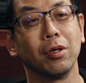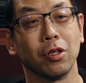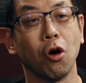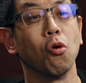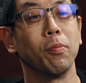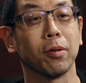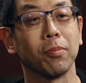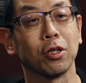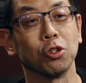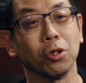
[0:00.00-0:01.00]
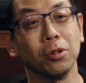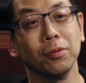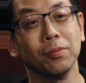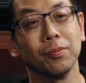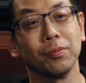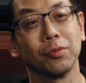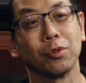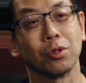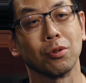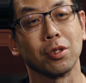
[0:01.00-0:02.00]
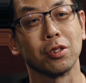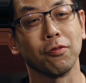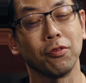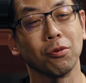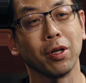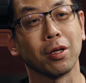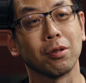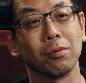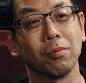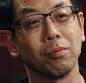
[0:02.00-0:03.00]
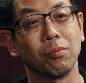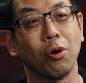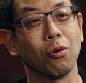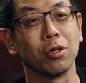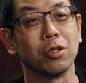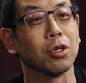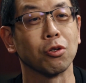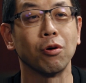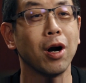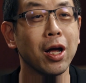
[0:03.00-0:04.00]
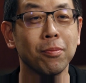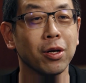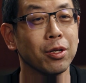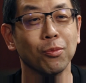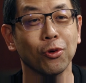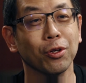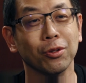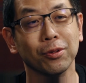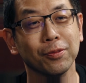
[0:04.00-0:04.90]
the whole big picture. So it doesn't feel like poker is a crime anymore.